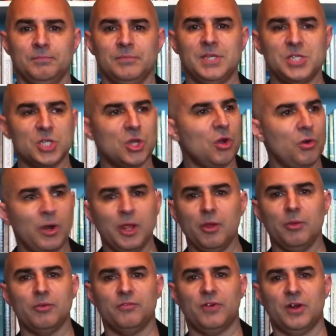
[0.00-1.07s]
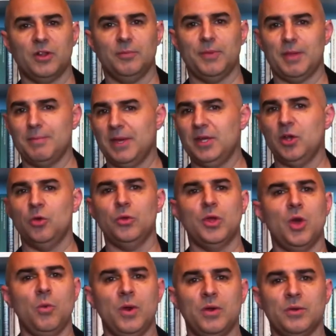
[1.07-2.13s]
There's a career in front of them, they may not
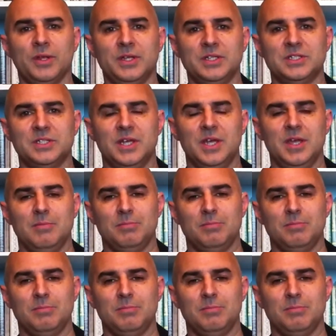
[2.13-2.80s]
know where it is,